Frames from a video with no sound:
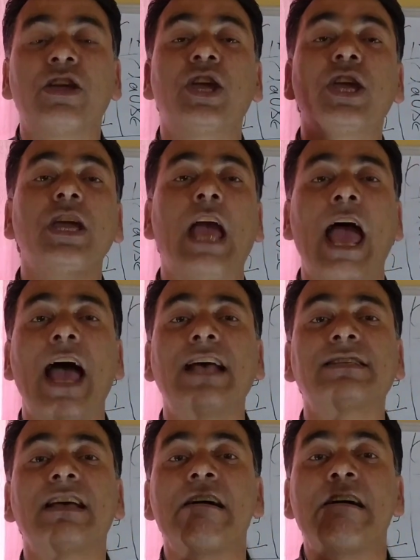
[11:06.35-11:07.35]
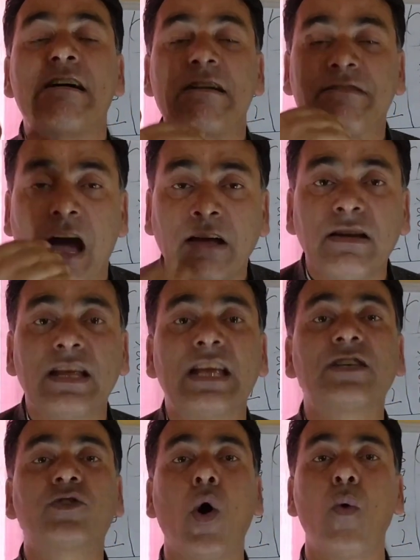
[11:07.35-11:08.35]
He has done
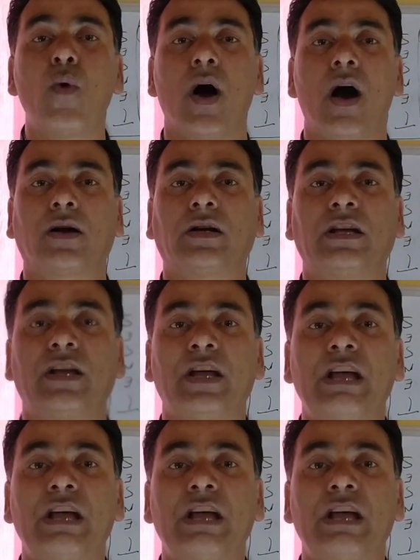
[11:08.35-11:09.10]
his homework.